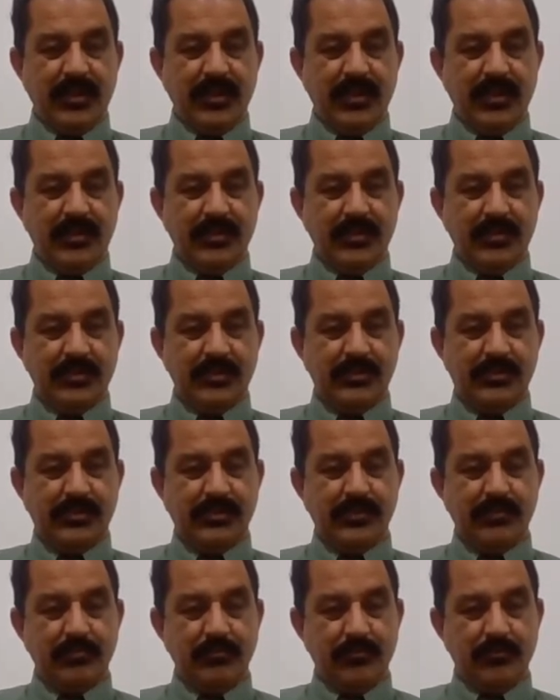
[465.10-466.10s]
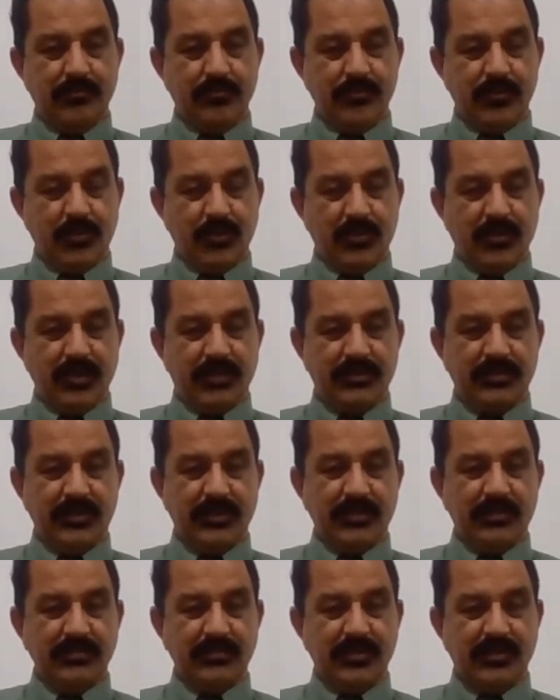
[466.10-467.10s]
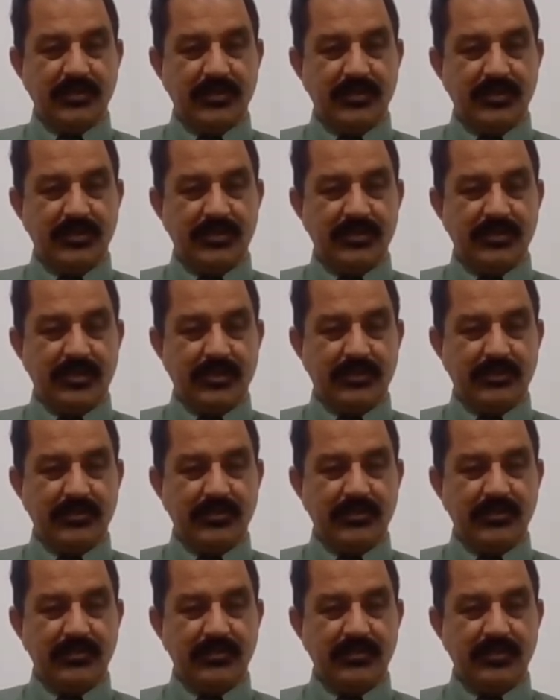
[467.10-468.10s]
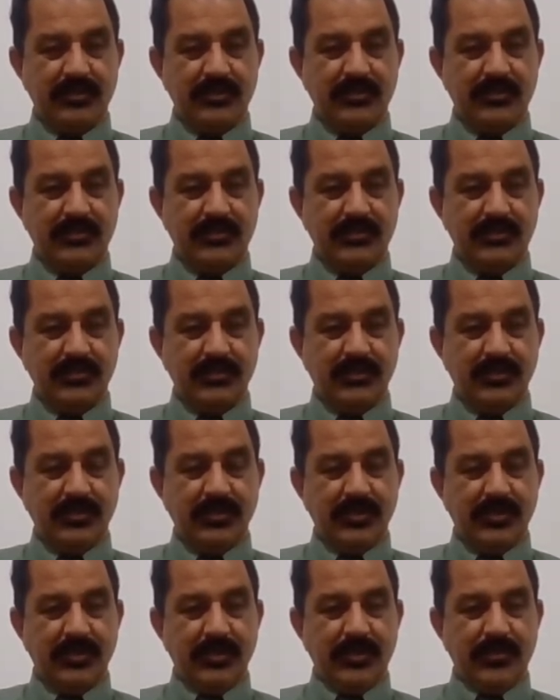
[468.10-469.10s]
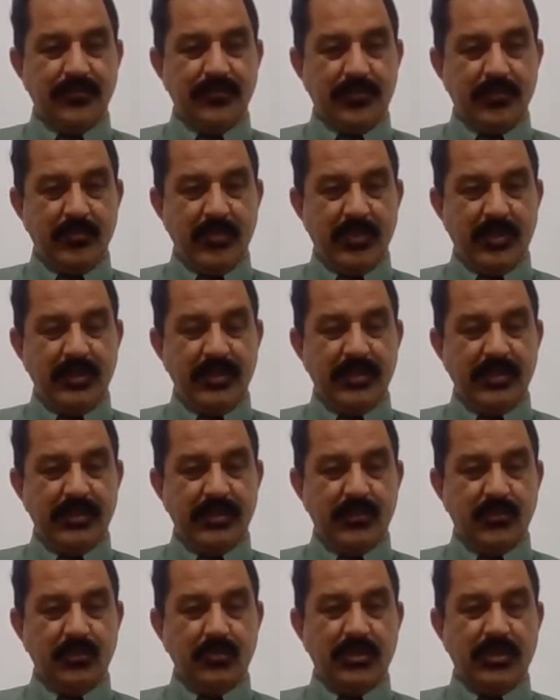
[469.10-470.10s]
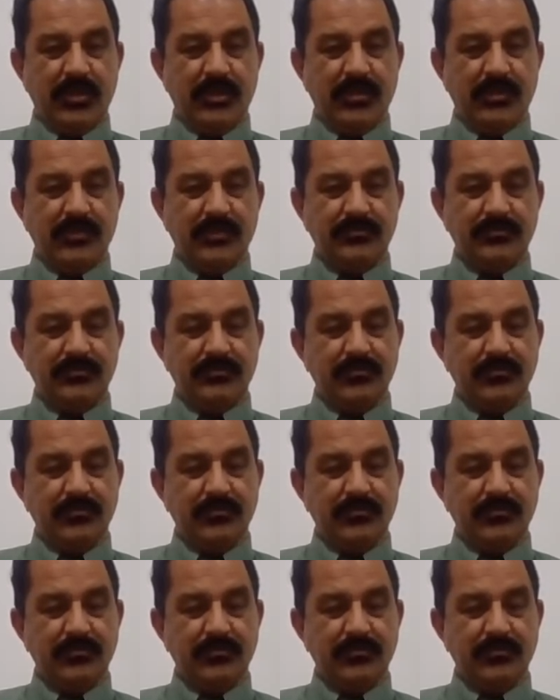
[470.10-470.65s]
and it's protect the concrete structure since beginning to the